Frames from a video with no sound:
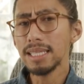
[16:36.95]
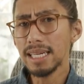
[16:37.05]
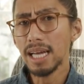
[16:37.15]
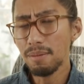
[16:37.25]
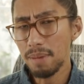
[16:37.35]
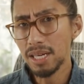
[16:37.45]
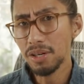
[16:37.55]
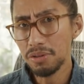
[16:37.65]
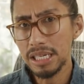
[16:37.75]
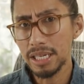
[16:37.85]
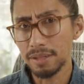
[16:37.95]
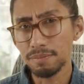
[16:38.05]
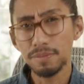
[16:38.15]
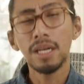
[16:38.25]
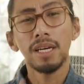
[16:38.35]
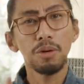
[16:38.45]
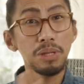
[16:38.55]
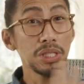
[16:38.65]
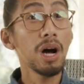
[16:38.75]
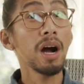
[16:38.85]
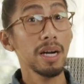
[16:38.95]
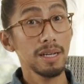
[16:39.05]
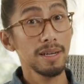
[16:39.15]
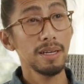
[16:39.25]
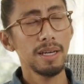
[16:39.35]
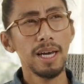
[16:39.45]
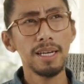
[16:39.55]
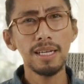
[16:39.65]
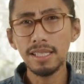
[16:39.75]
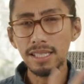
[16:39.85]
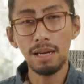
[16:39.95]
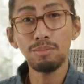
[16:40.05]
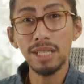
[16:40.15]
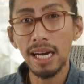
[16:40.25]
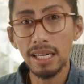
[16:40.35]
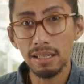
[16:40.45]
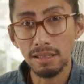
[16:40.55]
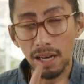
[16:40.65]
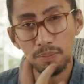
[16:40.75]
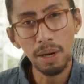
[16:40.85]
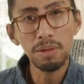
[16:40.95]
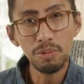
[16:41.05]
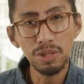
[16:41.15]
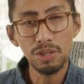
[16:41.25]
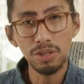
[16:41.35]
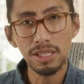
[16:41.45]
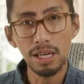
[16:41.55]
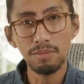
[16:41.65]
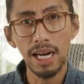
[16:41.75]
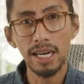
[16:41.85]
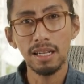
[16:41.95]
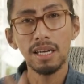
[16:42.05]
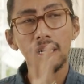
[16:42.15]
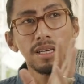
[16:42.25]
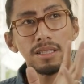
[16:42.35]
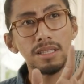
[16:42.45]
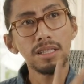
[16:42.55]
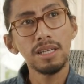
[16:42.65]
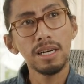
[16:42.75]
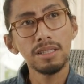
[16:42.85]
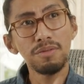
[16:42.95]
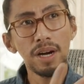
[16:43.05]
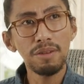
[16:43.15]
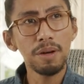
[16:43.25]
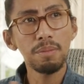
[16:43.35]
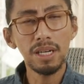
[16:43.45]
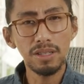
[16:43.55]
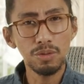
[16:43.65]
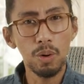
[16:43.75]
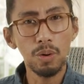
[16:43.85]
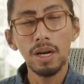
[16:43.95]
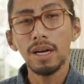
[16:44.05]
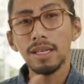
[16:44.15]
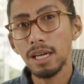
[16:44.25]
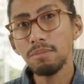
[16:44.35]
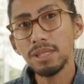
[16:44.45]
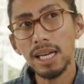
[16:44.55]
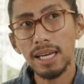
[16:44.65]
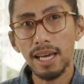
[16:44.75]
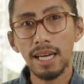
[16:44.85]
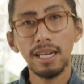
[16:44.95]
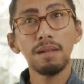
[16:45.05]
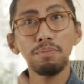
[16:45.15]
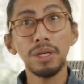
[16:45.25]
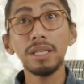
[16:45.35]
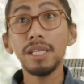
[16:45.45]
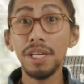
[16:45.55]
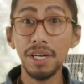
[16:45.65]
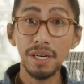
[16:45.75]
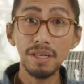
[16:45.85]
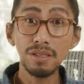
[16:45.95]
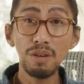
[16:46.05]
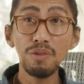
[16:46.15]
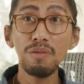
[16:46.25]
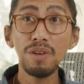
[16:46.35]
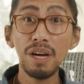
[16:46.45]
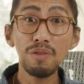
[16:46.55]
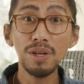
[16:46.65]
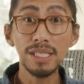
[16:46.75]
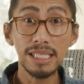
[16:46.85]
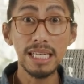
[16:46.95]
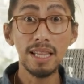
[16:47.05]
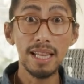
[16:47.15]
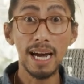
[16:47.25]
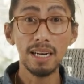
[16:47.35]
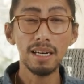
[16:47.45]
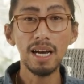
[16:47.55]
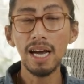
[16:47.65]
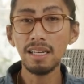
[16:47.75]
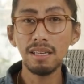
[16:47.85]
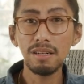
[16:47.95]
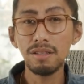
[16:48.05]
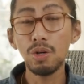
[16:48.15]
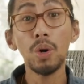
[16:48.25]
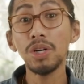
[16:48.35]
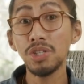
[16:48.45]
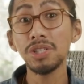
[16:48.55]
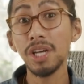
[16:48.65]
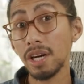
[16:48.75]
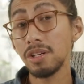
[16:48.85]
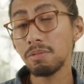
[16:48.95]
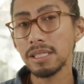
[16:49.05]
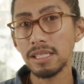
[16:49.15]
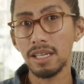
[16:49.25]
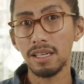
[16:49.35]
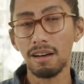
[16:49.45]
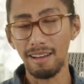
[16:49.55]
that I made a reading, it was dark. And then the same title, I probably would use the same title, the Divine Feminine is Woke, something like that. I'll put it here. So if you have never seen that, I had gorgeous hair, you will see.